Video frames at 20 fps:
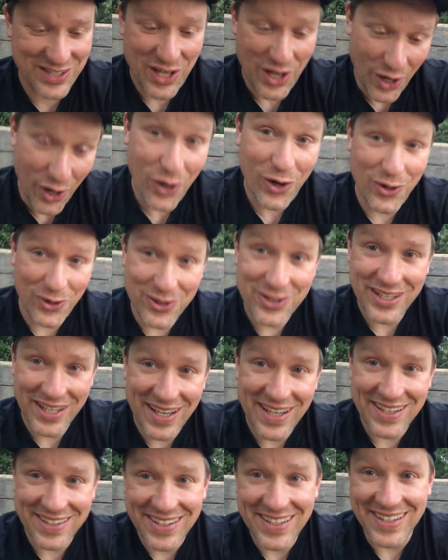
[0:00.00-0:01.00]
Oh yeah,
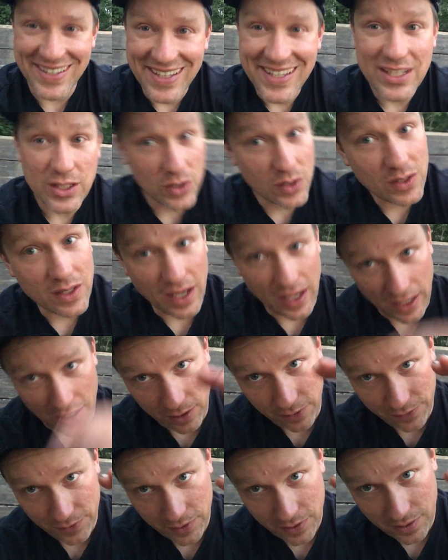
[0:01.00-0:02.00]
oh,
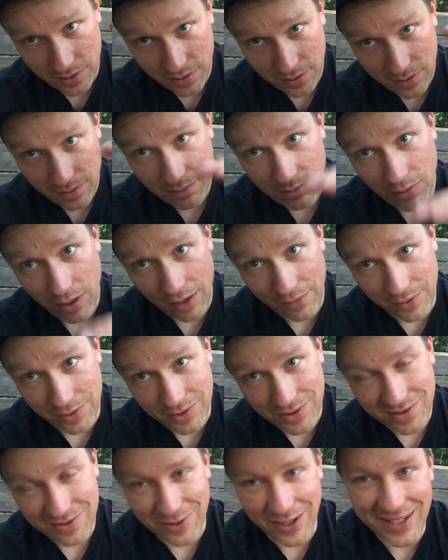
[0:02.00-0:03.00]
Alphas,
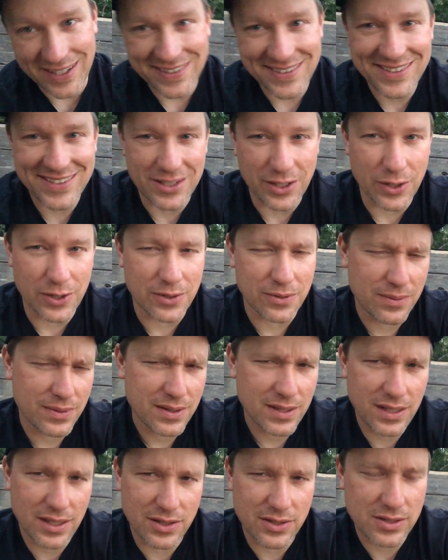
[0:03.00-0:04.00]
Bravos, right? So
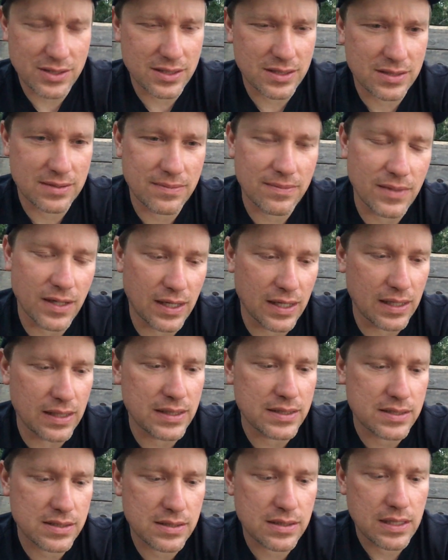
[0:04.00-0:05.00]
you know, it's just
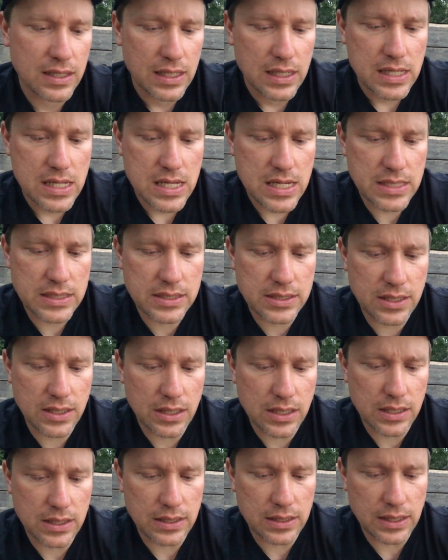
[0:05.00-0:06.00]
it's
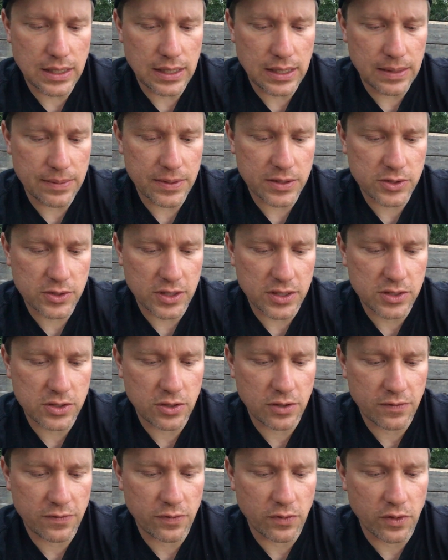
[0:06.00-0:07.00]
still a dress
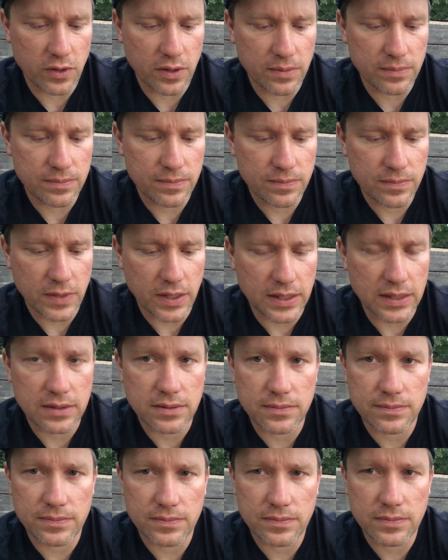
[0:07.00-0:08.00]
uniform, like
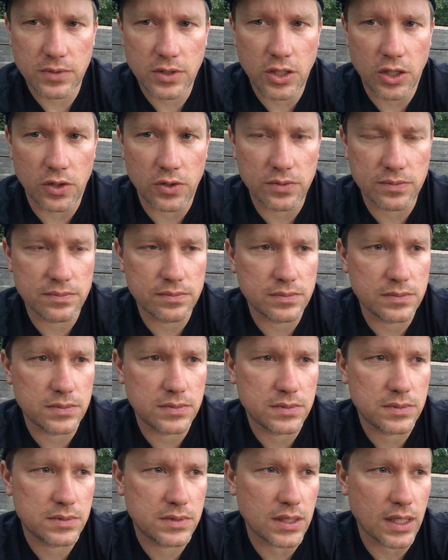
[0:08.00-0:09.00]
coat,
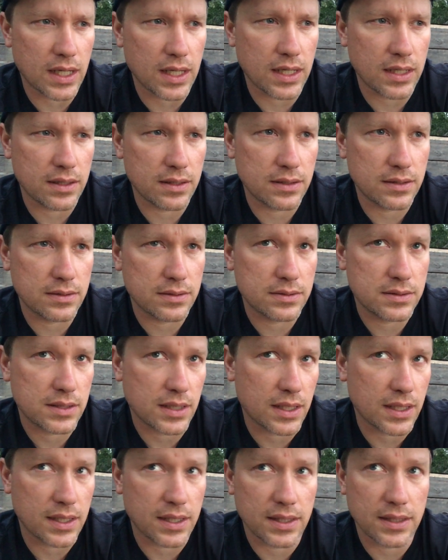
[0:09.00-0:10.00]
tie,
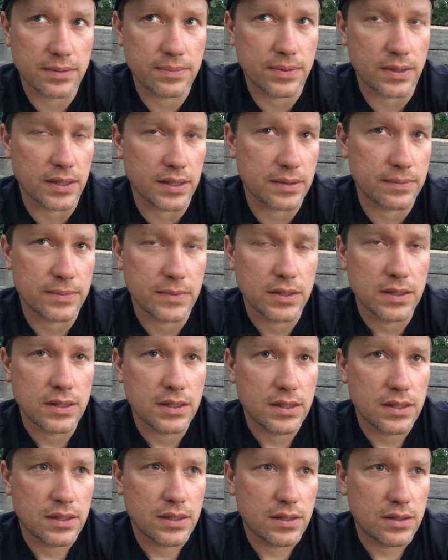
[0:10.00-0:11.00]
like
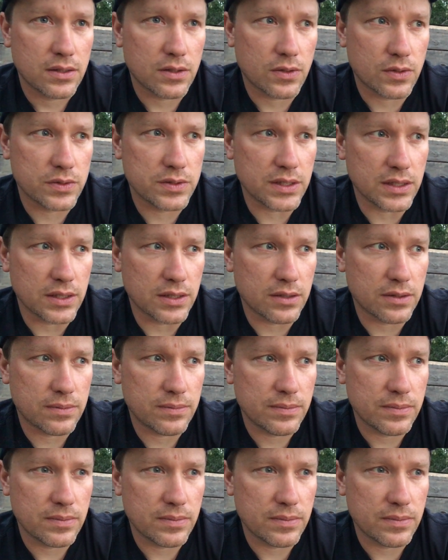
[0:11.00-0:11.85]
the whole deal.